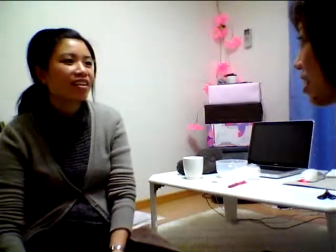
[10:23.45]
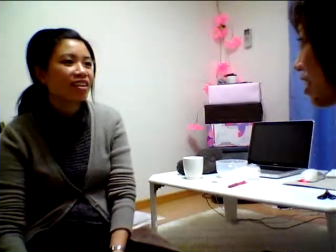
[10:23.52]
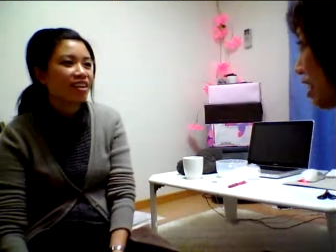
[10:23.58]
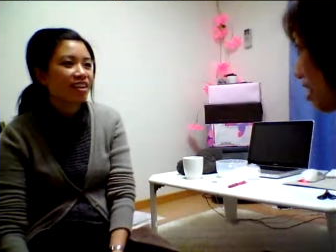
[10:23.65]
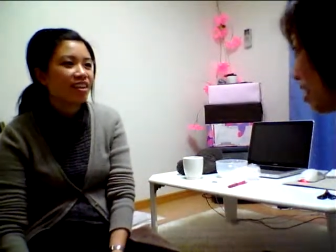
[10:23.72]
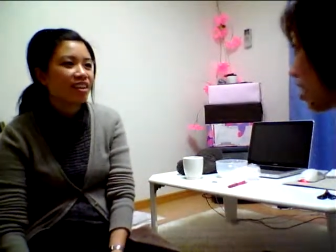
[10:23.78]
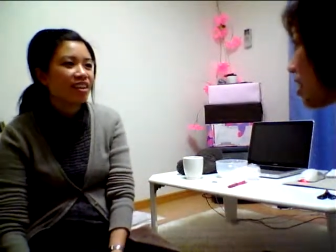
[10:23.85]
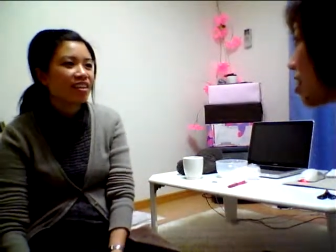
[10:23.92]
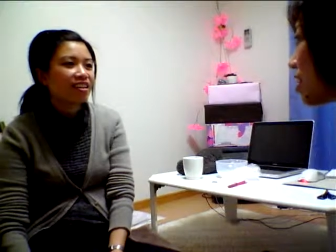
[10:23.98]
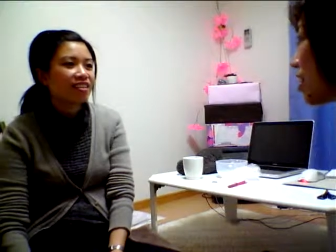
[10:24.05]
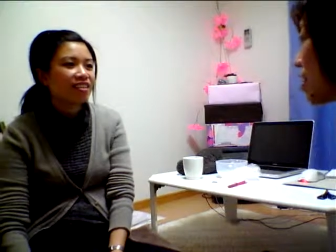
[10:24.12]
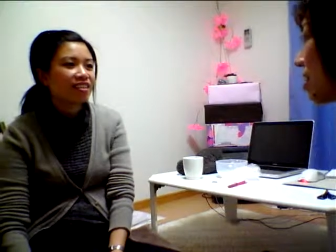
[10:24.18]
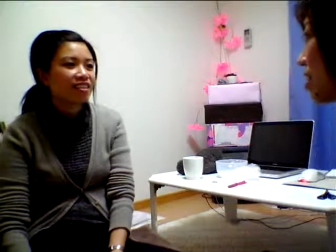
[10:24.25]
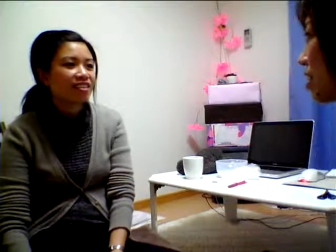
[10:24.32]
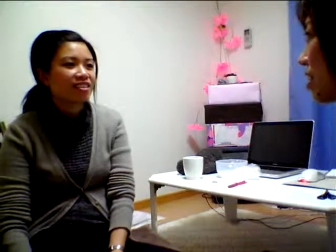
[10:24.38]
I think
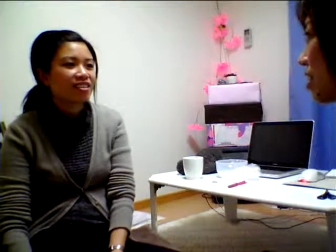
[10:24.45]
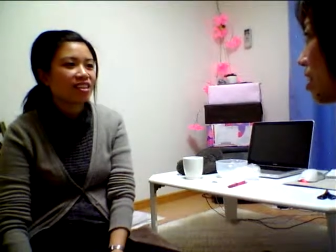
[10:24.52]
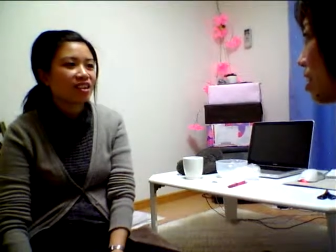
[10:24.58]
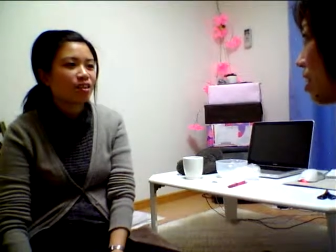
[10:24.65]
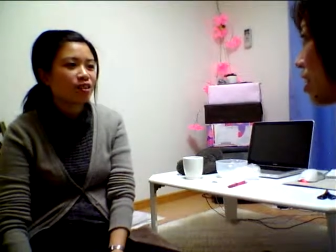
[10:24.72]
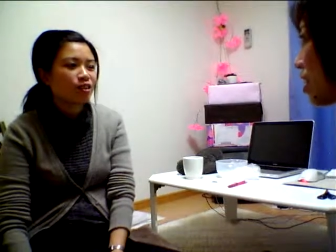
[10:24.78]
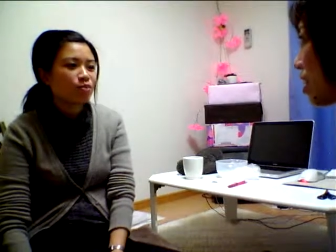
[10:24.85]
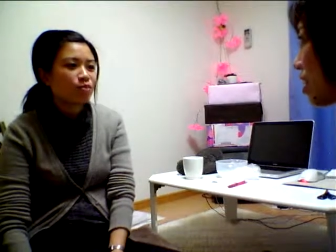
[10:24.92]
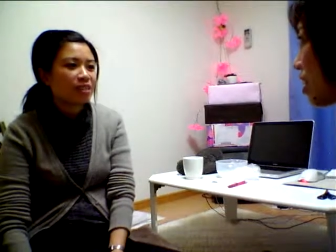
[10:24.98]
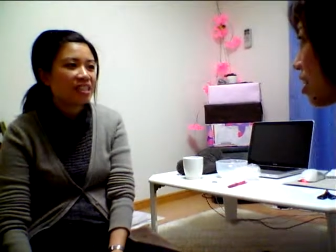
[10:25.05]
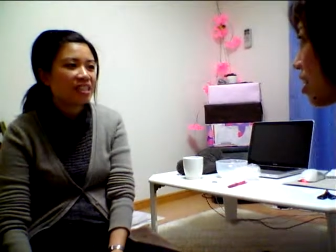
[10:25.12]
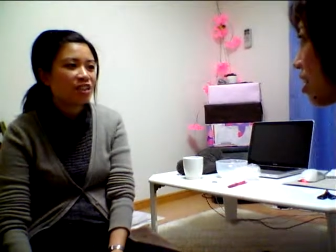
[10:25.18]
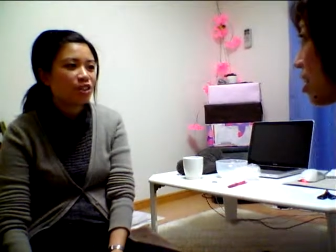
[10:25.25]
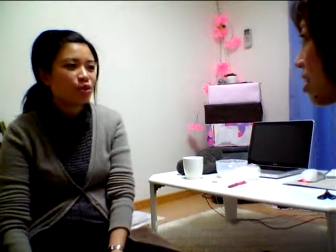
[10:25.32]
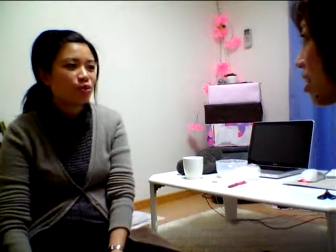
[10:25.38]
there's a lot of
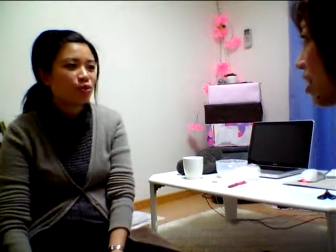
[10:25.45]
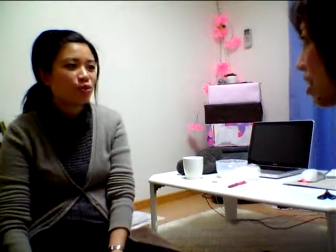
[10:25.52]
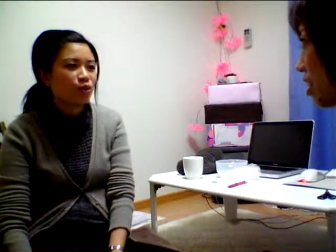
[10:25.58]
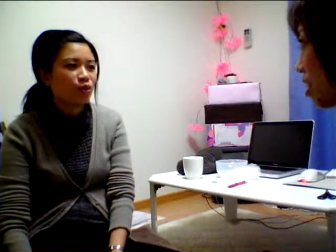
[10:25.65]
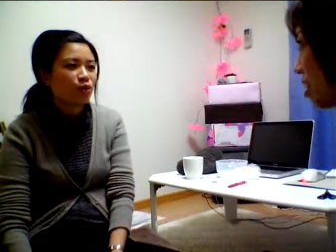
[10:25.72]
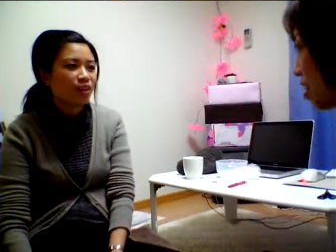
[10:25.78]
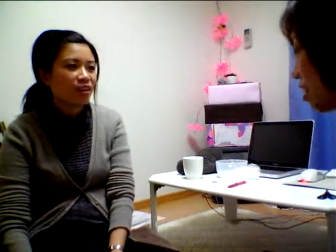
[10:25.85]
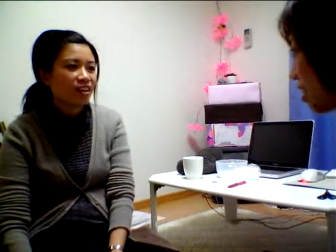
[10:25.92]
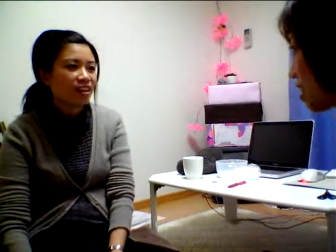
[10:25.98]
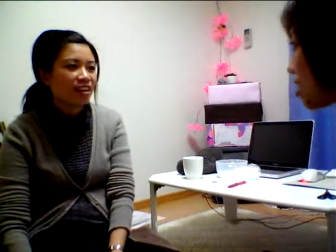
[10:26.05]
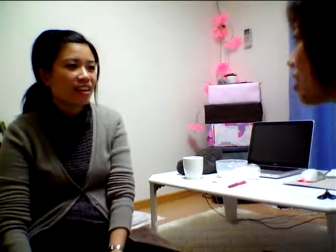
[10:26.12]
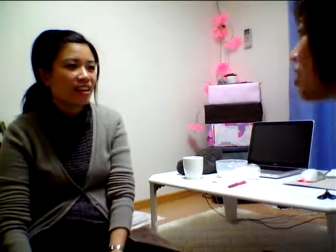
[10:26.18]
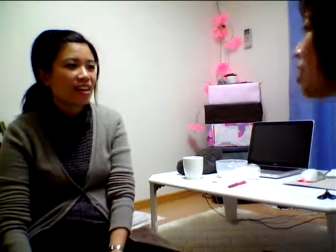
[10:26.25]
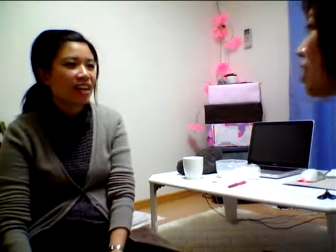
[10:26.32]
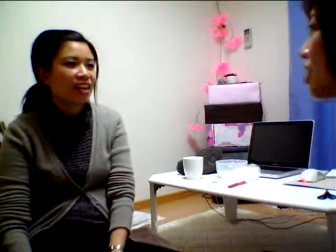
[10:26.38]
potential for
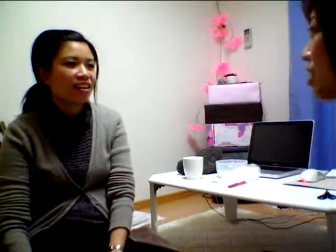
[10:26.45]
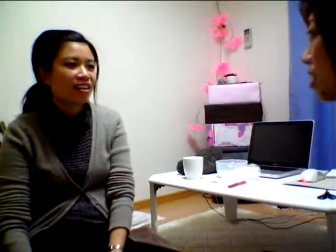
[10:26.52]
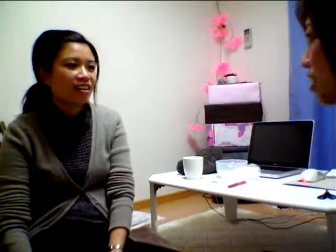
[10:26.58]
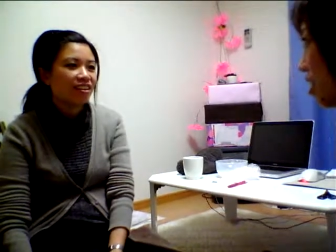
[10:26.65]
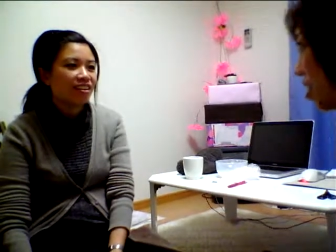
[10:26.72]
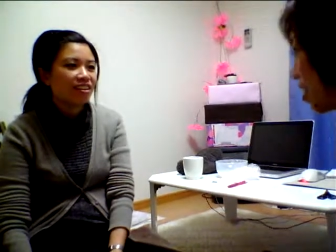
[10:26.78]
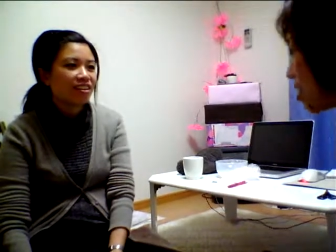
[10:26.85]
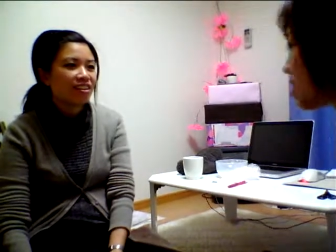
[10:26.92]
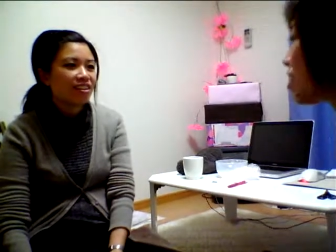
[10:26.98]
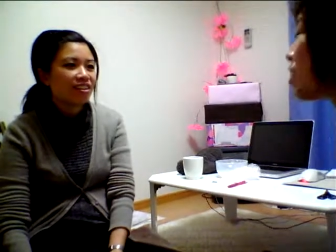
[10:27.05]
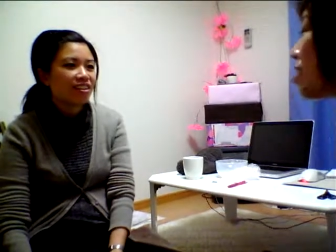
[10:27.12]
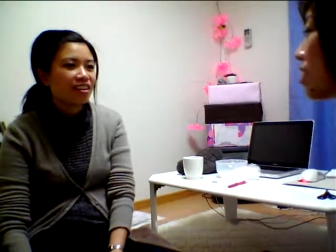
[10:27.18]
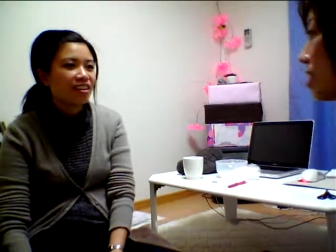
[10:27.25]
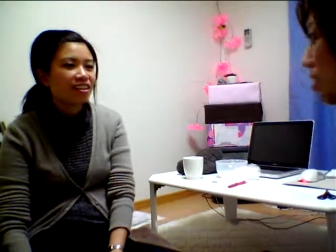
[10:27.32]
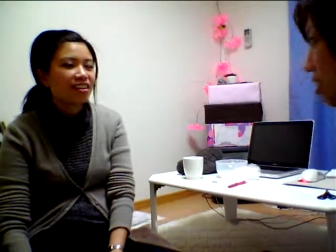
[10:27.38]
lacquer,
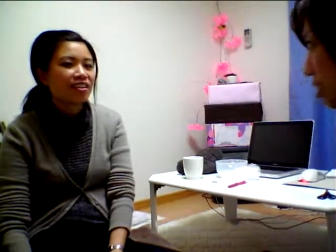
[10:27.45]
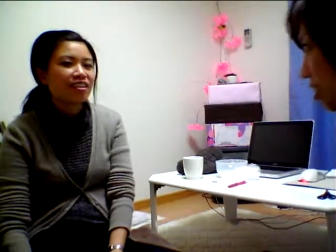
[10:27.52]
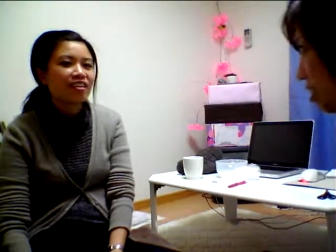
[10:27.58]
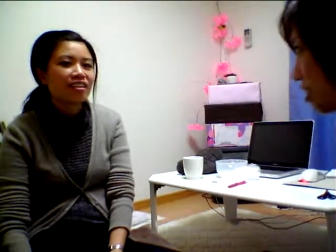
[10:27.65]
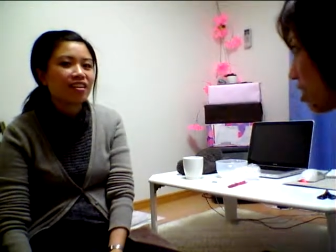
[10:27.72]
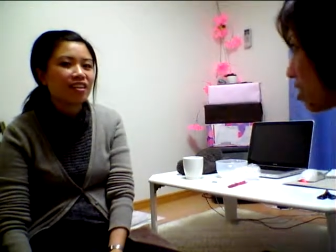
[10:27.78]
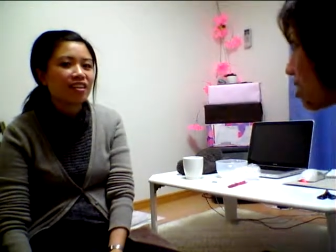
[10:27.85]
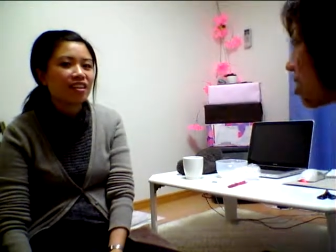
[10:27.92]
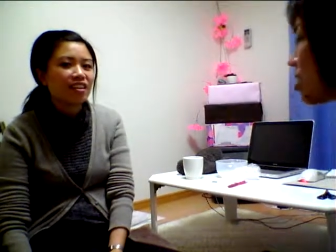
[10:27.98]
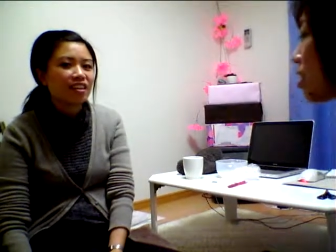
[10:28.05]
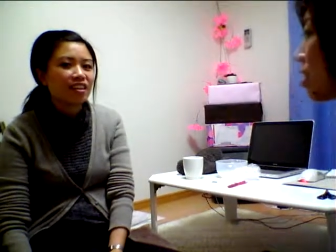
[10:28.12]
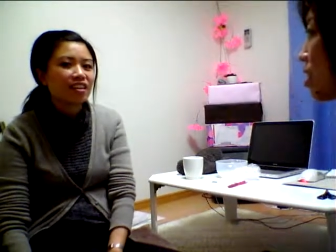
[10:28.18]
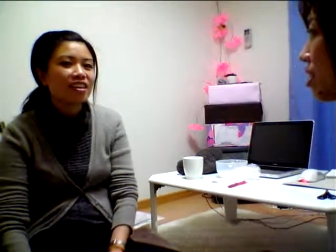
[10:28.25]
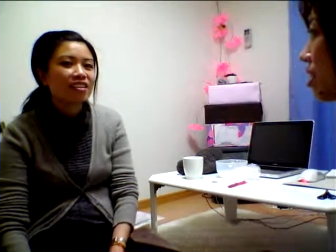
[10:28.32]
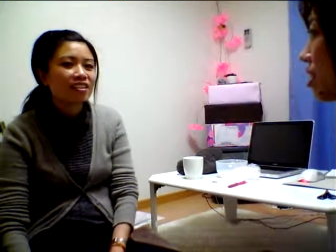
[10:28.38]
and
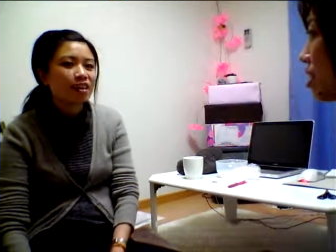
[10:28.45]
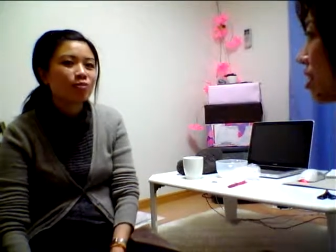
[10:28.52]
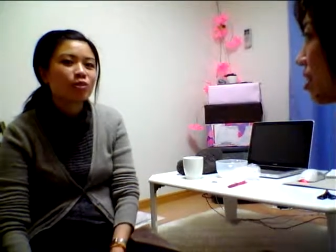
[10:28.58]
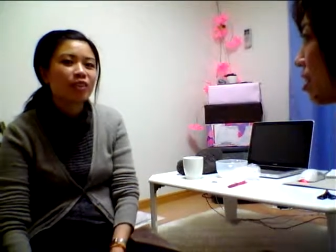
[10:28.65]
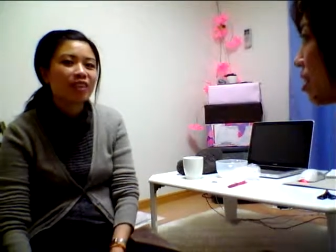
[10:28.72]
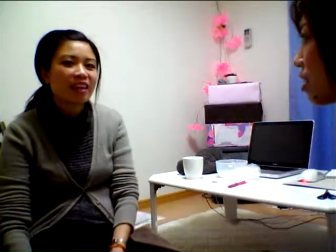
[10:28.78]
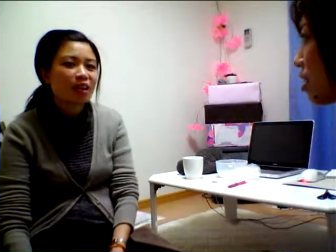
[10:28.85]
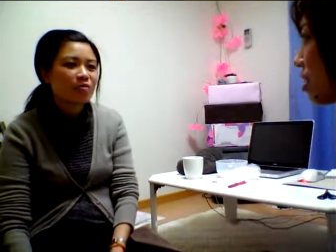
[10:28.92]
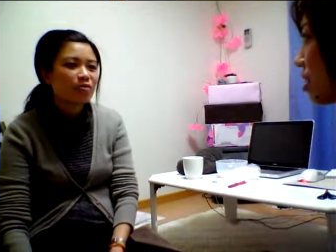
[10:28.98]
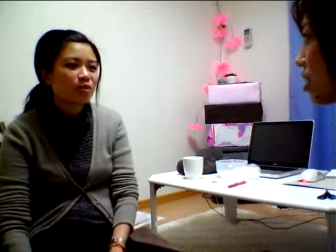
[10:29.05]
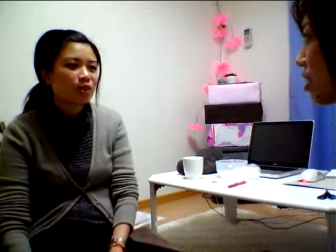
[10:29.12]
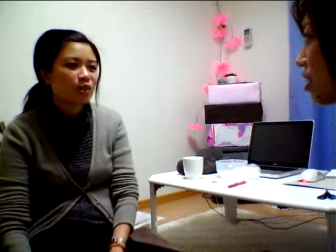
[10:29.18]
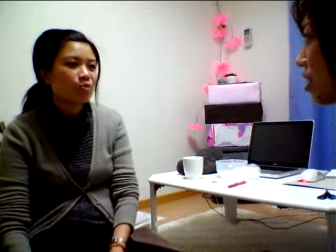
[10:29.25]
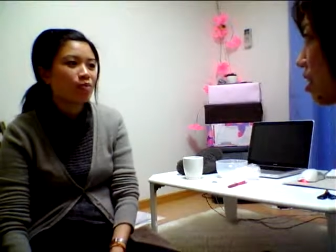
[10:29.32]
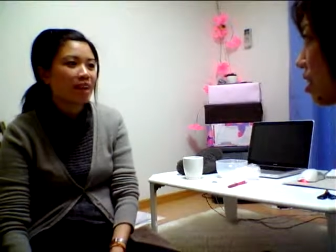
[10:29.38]
it is up to them
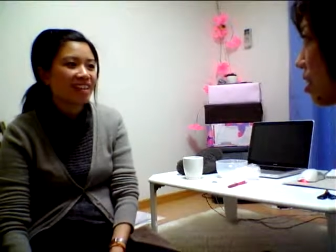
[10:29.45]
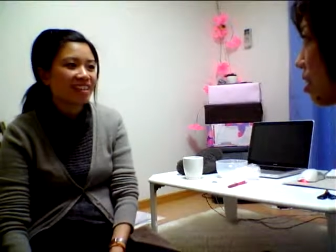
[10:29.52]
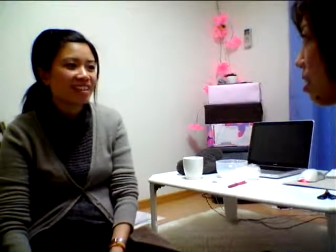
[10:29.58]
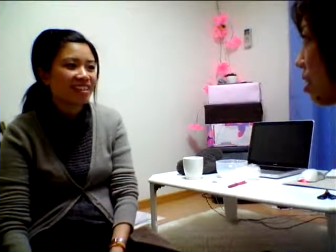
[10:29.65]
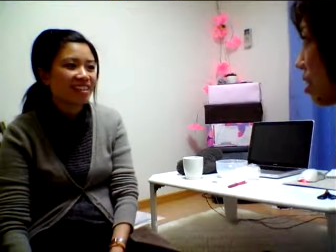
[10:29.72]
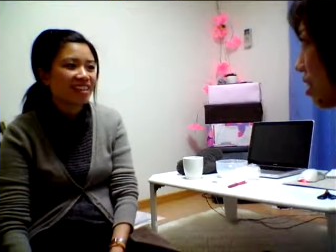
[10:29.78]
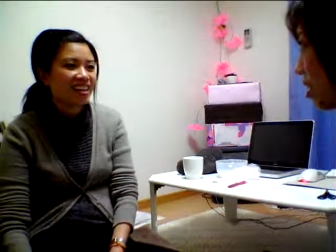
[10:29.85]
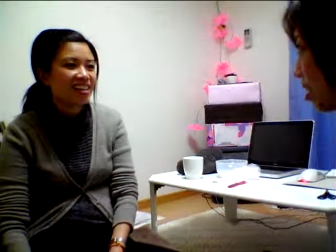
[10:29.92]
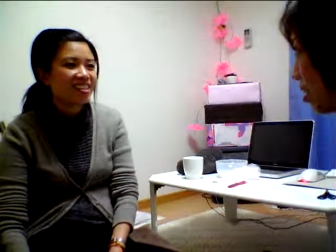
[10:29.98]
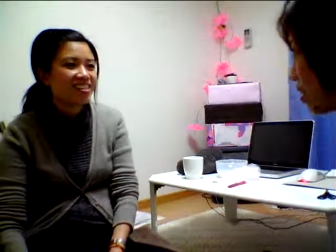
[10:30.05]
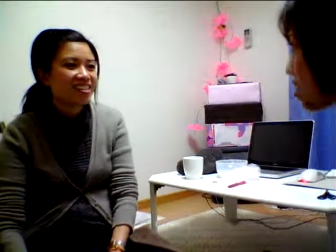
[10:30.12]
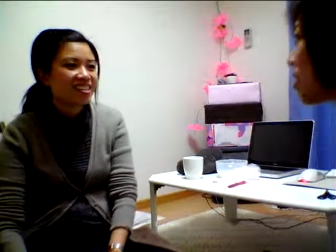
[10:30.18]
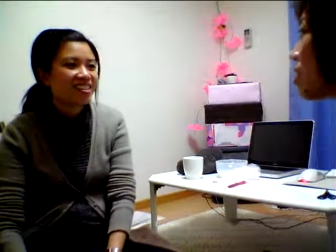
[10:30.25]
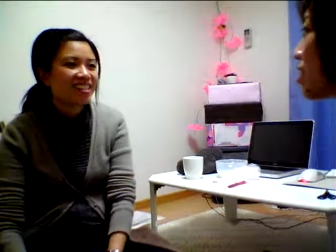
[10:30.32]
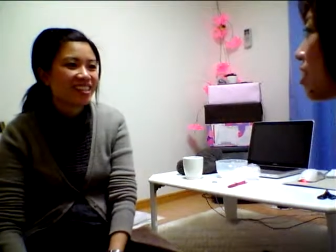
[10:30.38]
to make that change.